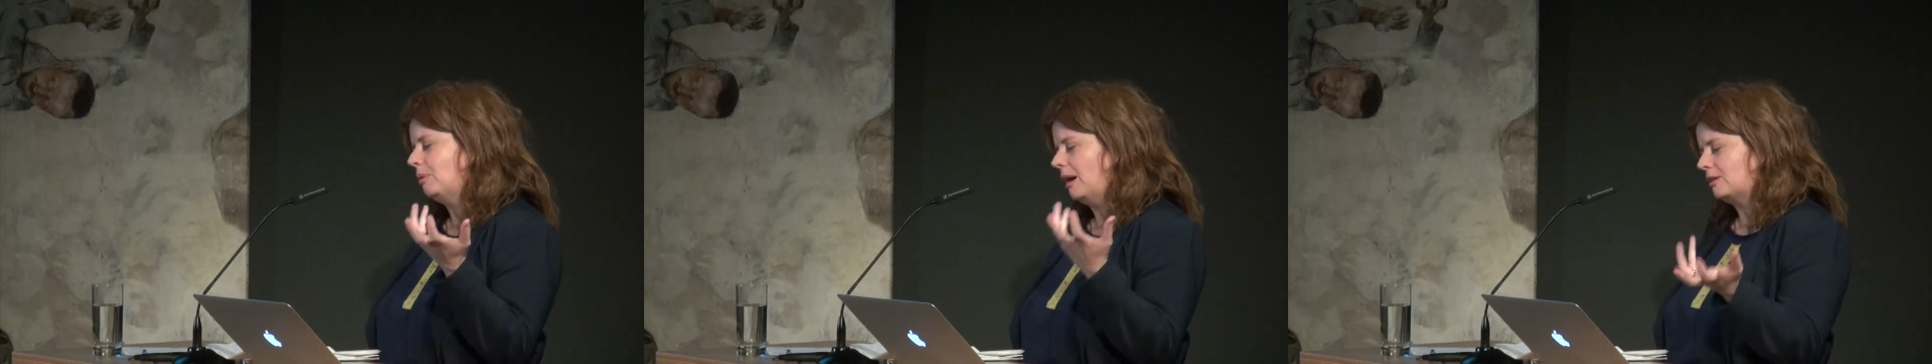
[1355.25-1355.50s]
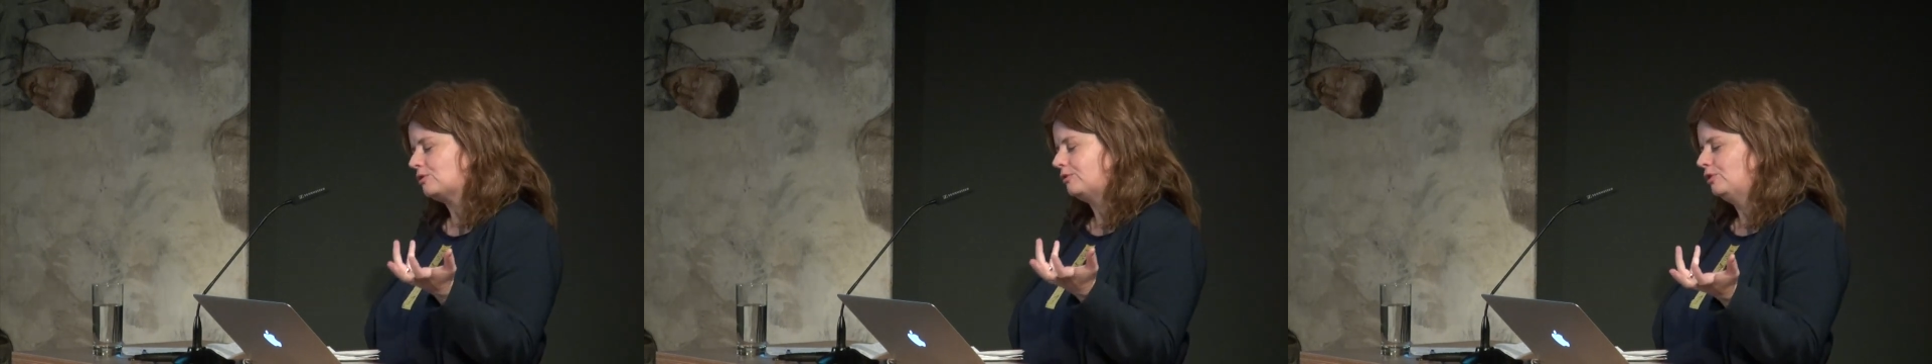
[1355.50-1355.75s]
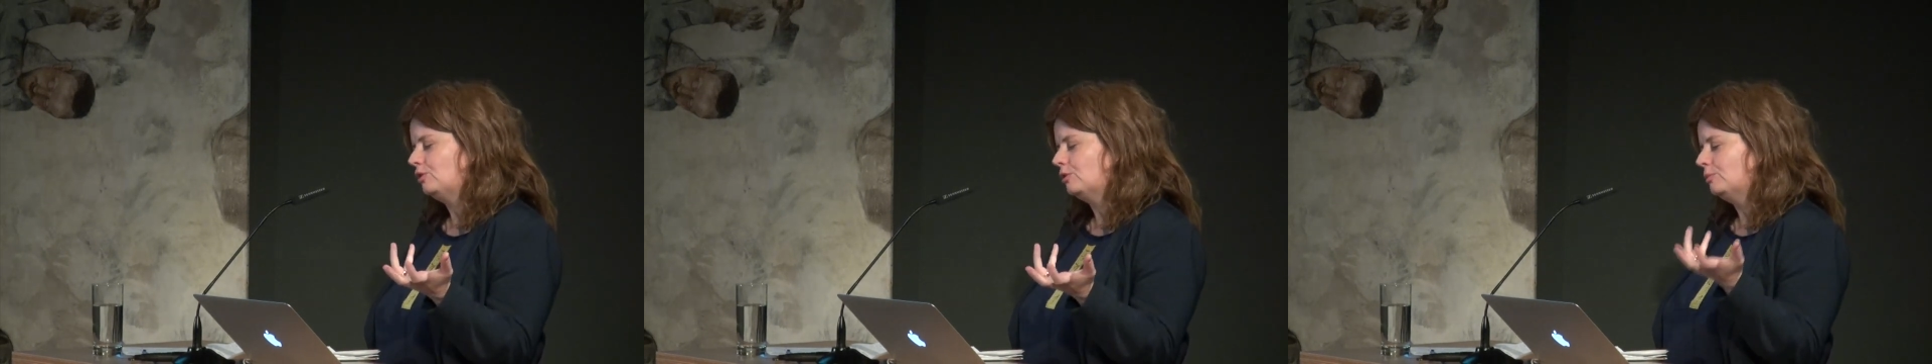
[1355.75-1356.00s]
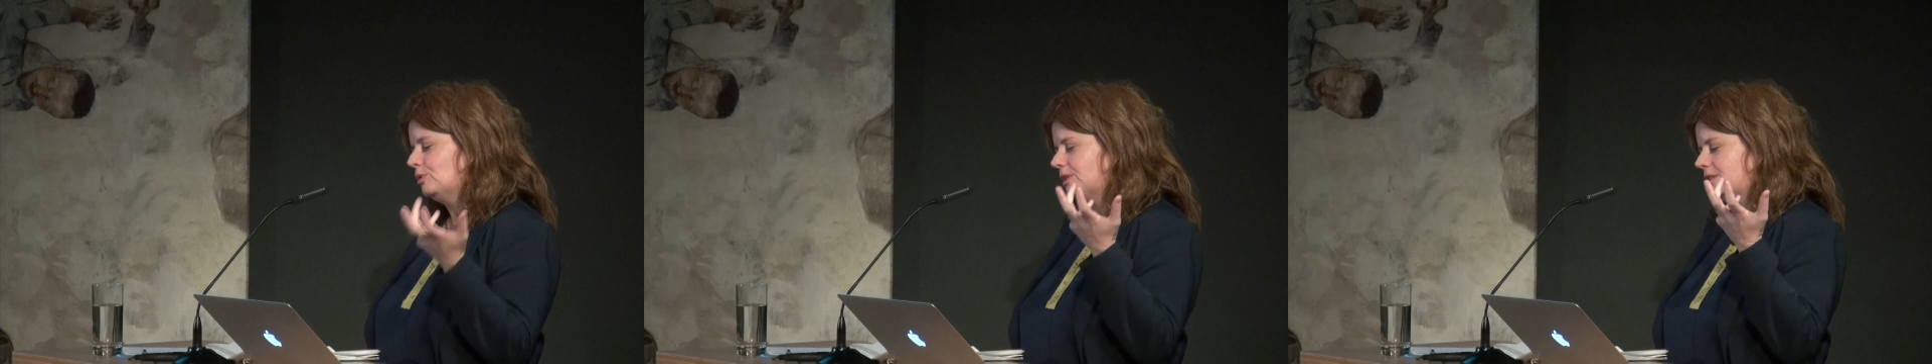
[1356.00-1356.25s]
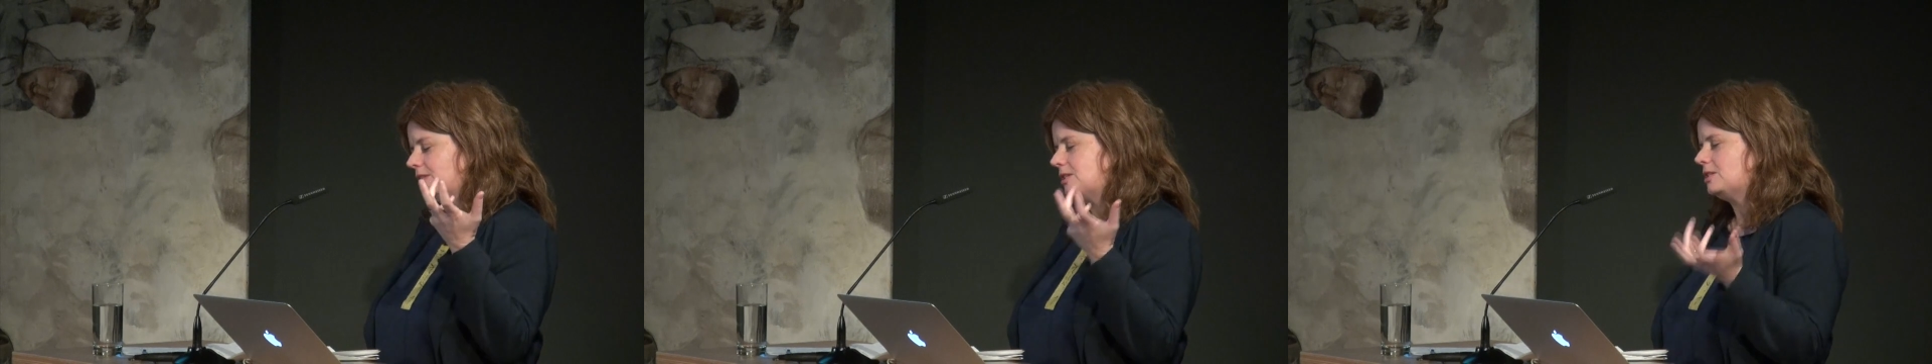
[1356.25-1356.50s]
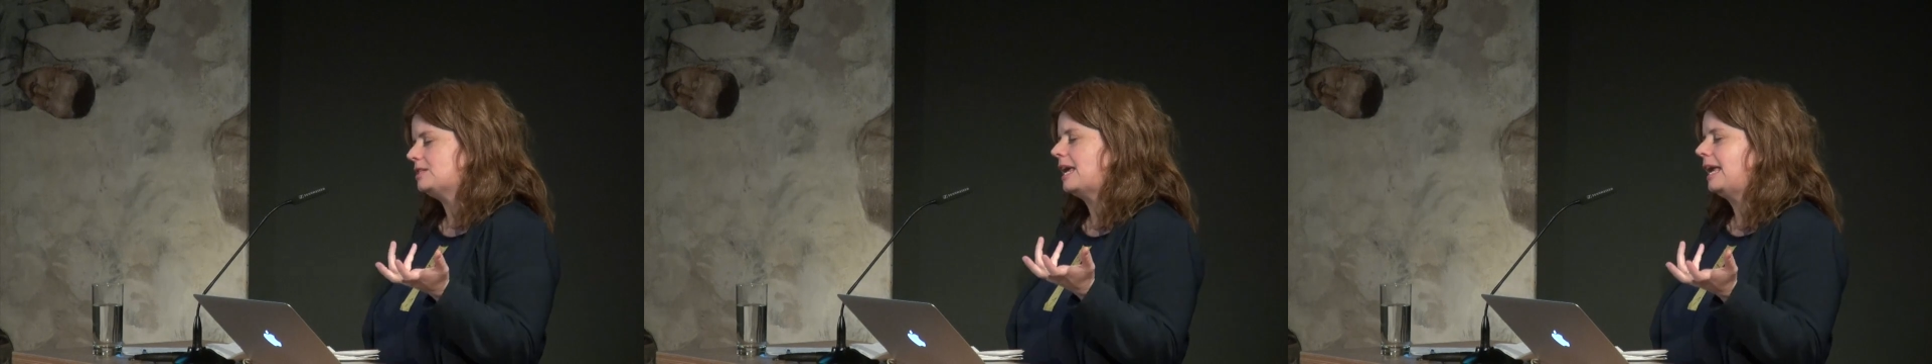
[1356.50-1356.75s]
part of the community
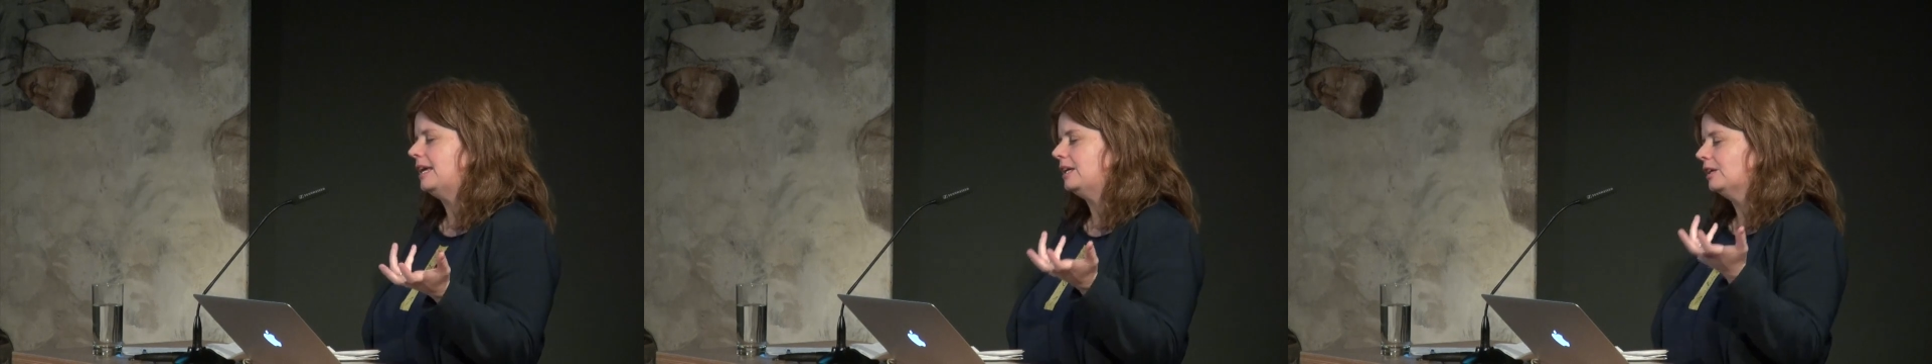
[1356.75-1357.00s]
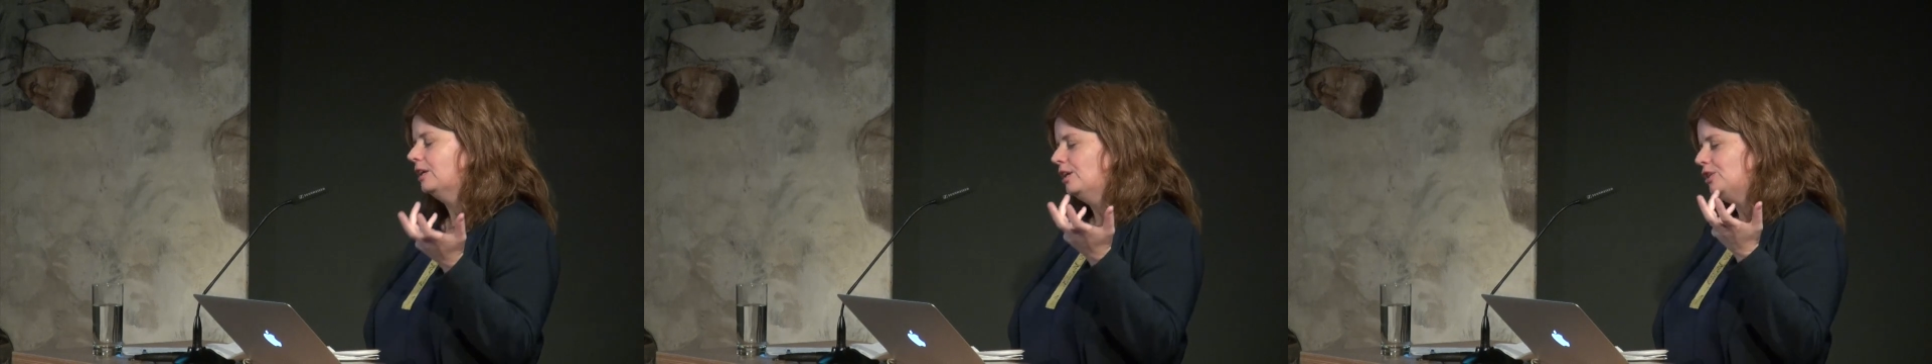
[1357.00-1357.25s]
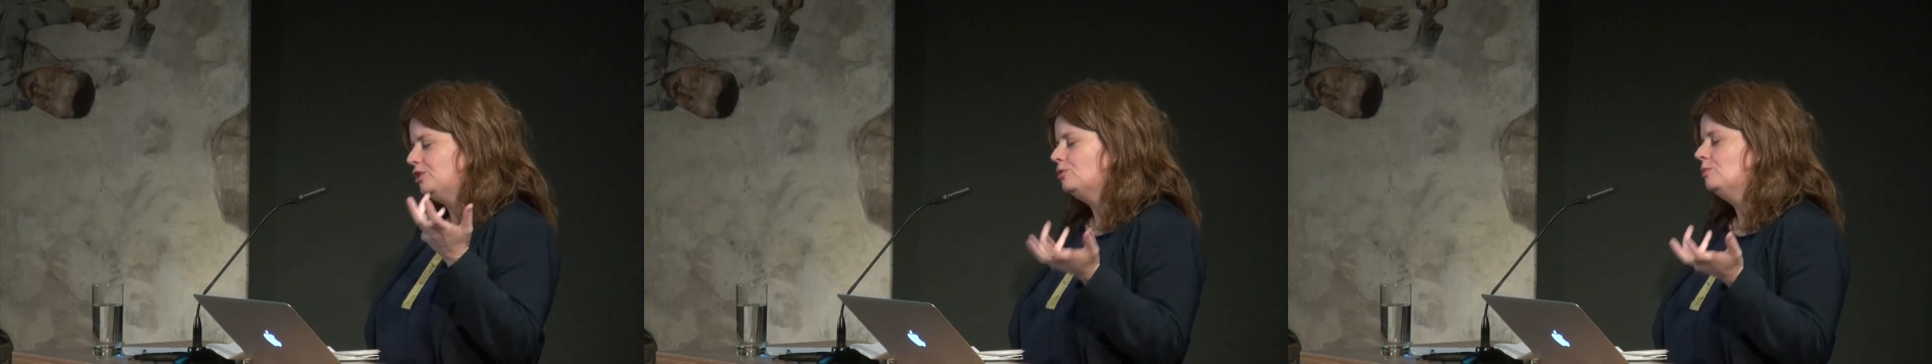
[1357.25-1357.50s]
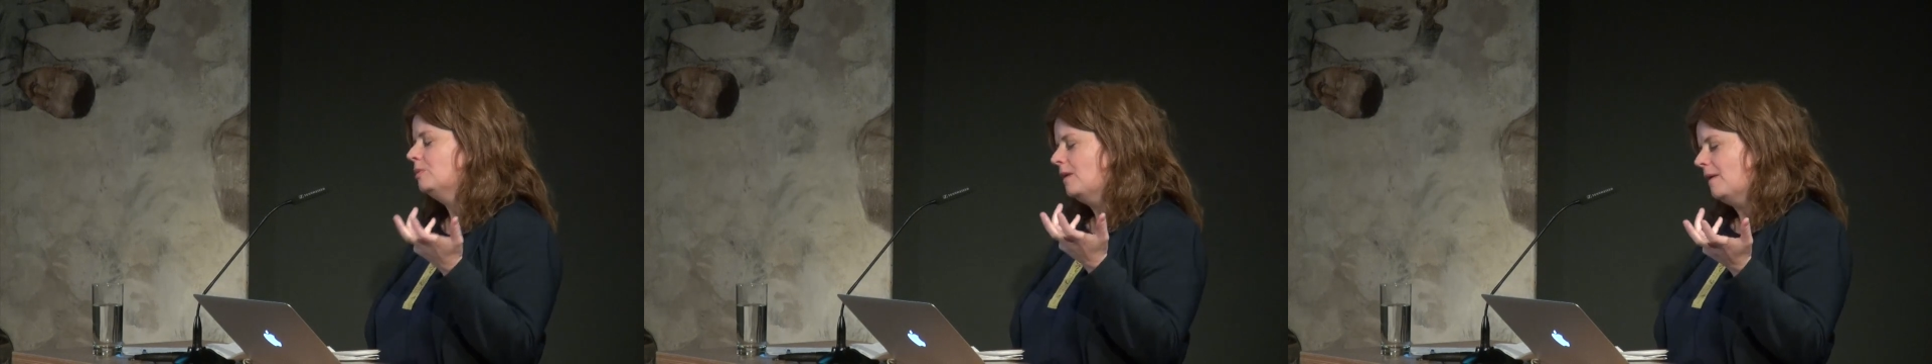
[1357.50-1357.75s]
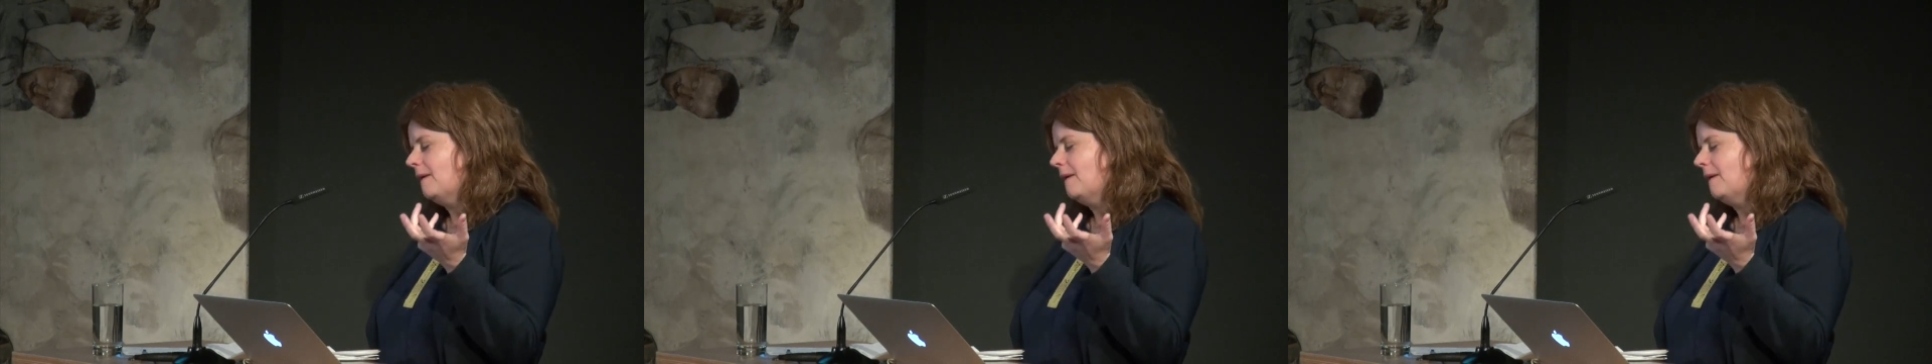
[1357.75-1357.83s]
saying, you